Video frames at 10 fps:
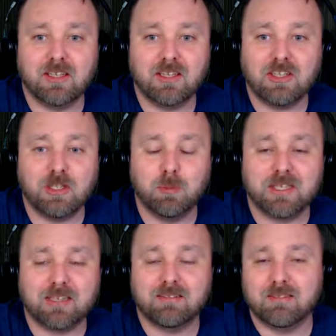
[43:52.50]
you
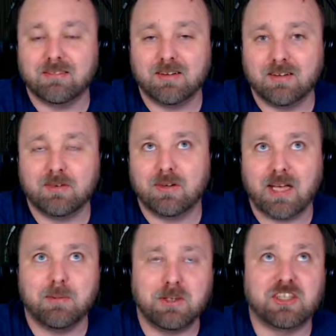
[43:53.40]
would,
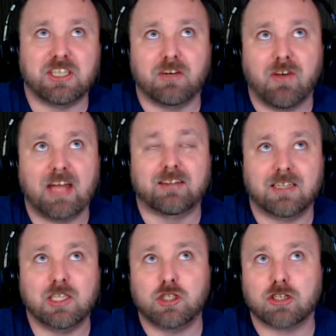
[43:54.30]

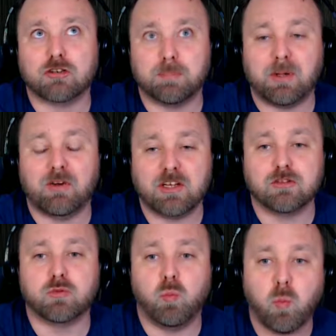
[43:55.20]
theoretically, you'd
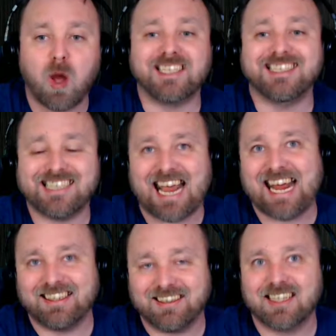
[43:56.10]
experience
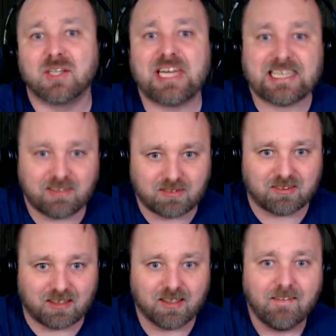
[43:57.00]
1/10 the
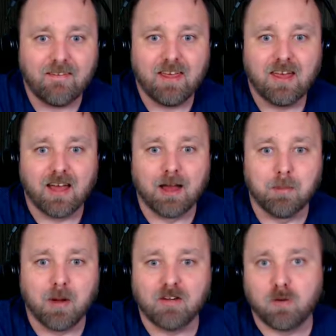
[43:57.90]
latency
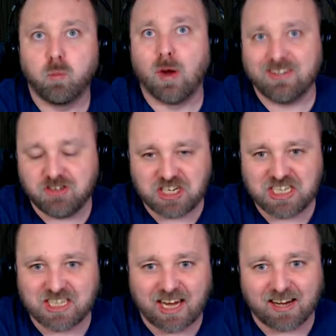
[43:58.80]
of a 1G
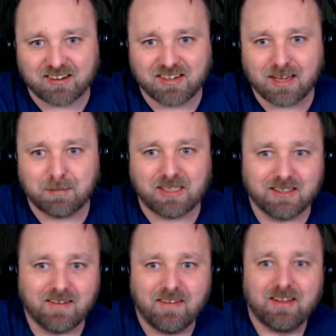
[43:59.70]
connection. I
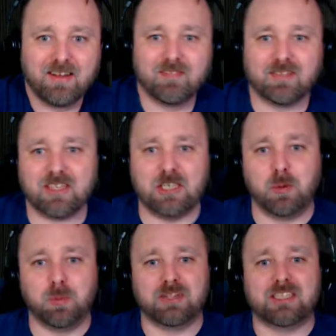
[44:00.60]
mean,
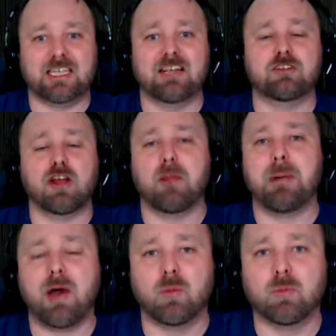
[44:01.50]
the thing's all about